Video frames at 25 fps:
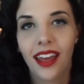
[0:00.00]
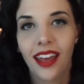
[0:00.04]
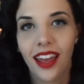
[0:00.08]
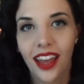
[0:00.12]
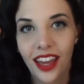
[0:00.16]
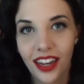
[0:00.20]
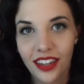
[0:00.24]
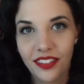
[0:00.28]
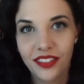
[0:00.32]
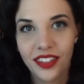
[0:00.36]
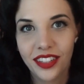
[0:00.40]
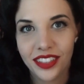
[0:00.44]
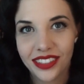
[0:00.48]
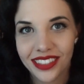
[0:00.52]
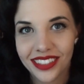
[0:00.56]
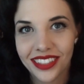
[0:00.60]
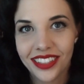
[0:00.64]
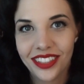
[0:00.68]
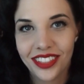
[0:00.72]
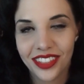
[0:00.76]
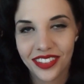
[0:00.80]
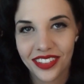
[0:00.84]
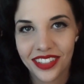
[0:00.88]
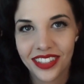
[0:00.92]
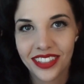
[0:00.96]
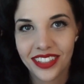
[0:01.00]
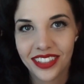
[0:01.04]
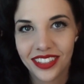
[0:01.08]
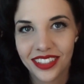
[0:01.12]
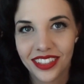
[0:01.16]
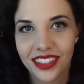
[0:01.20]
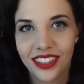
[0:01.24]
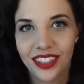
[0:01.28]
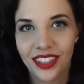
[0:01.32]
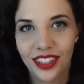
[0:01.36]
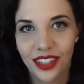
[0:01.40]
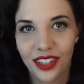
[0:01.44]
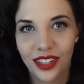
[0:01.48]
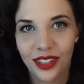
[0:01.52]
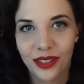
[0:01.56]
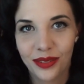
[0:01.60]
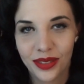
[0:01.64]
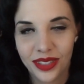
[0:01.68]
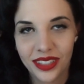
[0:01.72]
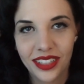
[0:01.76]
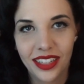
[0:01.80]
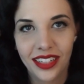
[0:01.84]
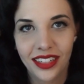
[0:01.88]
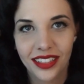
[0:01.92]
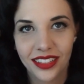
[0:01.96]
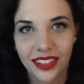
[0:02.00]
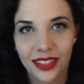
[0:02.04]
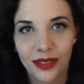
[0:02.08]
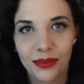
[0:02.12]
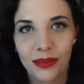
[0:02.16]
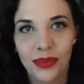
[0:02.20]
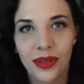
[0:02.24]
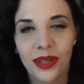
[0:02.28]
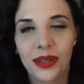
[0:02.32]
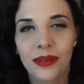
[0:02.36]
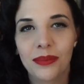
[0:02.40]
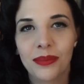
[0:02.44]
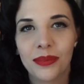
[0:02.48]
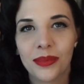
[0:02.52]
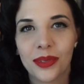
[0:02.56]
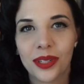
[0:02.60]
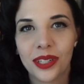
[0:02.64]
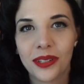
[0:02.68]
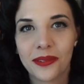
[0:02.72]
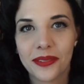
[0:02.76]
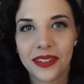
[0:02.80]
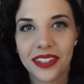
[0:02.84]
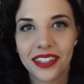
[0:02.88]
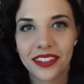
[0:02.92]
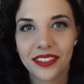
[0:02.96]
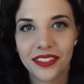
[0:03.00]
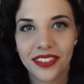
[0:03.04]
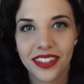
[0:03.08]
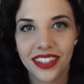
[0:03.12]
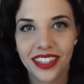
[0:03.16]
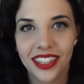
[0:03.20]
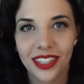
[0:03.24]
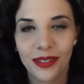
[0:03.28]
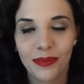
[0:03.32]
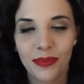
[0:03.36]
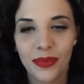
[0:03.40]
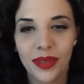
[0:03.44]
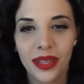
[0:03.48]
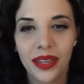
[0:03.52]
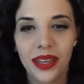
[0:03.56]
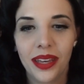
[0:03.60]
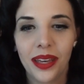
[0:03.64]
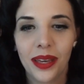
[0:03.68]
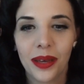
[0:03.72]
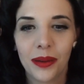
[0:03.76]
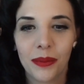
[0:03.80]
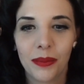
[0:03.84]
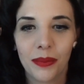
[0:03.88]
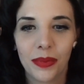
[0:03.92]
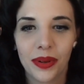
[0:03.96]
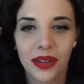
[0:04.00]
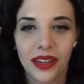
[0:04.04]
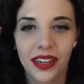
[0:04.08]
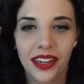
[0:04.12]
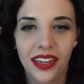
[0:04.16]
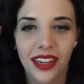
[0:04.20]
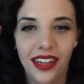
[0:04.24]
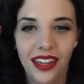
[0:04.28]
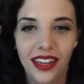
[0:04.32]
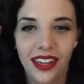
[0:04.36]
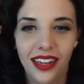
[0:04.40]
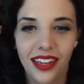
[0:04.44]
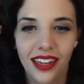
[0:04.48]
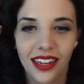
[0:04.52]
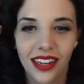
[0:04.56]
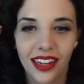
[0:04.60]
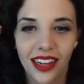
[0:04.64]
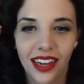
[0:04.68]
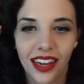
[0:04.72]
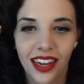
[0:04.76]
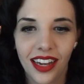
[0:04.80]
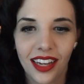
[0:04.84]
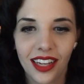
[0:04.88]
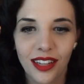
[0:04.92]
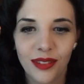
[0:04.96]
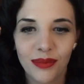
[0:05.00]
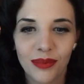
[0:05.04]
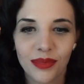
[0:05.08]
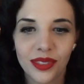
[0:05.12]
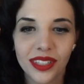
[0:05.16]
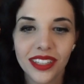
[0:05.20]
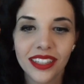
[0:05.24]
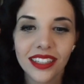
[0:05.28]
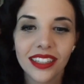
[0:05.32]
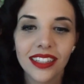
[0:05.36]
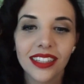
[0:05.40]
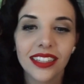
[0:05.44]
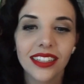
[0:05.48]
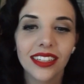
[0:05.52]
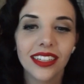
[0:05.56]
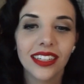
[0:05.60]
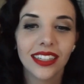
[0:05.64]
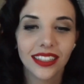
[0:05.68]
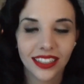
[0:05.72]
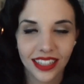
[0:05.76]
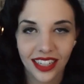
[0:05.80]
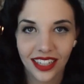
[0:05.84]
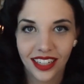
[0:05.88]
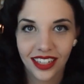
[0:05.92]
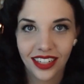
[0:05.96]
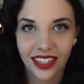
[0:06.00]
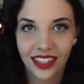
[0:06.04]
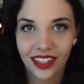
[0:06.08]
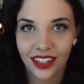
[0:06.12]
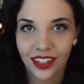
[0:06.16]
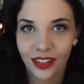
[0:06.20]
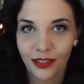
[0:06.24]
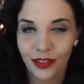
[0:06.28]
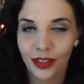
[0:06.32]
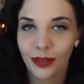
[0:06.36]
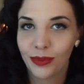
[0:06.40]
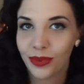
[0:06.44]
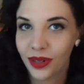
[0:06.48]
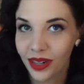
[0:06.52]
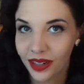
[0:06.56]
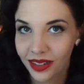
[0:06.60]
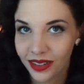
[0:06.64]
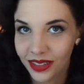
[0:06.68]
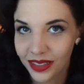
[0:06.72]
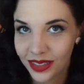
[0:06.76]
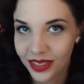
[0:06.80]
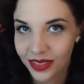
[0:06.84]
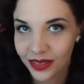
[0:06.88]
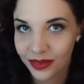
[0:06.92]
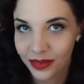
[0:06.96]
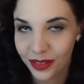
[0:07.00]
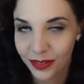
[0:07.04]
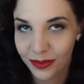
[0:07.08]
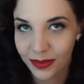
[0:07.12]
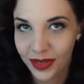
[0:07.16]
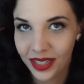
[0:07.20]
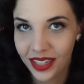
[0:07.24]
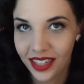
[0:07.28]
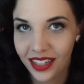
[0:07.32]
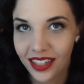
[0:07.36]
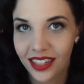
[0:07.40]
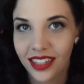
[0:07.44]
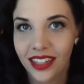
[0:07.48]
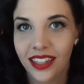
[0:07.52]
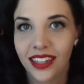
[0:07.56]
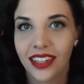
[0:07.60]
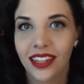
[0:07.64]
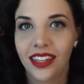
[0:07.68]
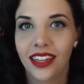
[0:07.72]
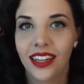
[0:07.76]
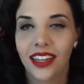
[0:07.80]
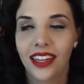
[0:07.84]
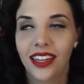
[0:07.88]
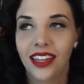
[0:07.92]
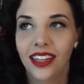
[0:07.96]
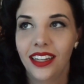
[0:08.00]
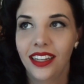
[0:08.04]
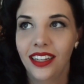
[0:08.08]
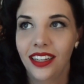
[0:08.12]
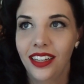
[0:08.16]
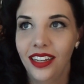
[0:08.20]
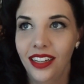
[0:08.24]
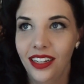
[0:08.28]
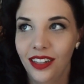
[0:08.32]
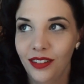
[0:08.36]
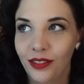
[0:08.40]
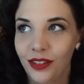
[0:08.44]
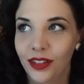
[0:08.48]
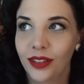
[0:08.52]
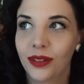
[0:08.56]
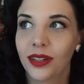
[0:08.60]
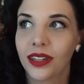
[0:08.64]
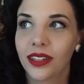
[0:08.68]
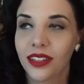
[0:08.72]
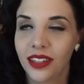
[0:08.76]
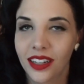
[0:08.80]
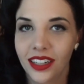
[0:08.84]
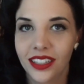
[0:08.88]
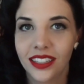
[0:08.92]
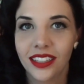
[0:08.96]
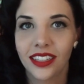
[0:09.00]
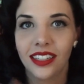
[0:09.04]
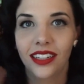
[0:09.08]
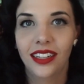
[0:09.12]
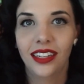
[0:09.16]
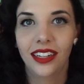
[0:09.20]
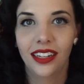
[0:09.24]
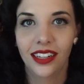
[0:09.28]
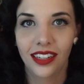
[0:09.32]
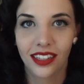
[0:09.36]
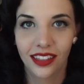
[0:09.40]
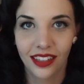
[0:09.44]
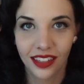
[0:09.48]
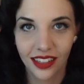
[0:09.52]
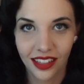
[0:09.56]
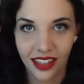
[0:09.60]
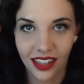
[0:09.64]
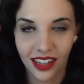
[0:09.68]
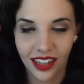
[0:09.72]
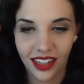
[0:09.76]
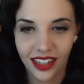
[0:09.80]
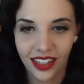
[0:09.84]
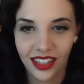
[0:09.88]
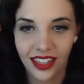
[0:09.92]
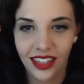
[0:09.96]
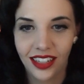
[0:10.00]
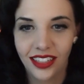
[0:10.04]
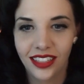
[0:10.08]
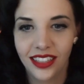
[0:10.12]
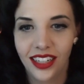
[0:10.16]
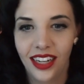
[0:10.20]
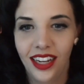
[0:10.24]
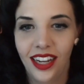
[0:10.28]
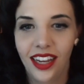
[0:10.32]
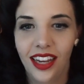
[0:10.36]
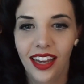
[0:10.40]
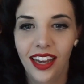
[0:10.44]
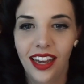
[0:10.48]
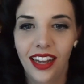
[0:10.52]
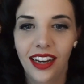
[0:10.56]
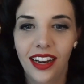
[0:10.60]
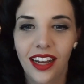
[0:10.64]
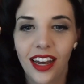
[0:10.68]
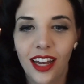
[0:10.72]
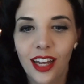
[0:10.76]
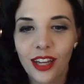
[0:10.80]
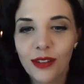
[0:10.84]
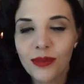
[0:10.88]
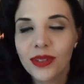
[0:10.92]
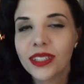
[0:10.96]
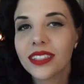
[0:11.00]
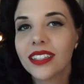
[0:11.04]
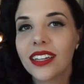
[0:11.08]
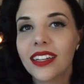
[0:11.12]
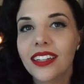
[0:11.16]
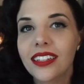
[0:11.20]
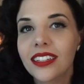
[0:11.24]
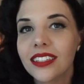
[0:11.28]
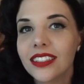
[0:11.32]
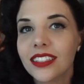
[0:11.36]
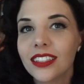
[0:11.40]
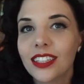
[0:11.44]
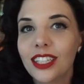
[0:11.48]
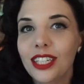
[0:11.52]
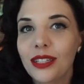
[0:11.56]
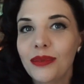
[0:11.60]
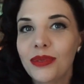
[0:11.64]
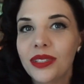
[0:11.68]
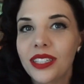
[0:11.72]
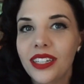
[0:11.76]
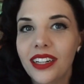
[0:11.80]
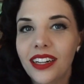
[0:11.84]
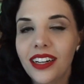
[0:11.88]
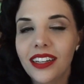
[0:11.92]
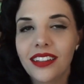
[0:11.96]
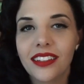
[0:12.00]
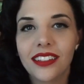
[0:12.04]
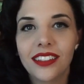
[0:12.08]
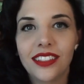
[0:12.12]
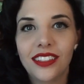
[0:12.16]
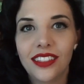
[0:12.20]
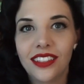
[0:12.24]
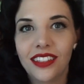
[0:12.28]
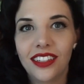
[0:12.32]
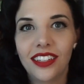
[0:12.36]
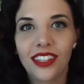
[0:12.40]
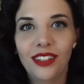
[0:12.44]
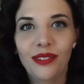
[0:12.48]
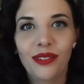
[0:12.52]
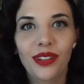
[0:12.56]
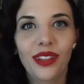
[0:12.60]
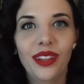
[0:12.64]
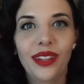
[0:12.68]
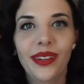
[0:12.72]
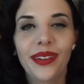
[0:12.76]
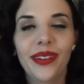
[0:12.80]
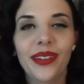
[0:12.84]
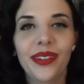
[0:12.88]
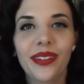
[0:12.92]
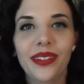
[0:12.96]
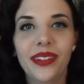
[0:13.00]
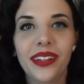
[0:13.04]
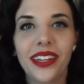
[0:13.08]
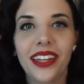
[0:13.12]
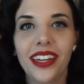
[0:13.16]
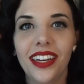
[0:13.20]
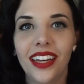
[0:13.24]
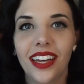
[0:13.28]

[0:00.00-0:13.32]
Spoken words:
and eventually Jonas's too. Will take some more work for him, but I'm really excited with the progress we've made with our closet and in the cottage, and I'm excited just to keep sharing this journey with you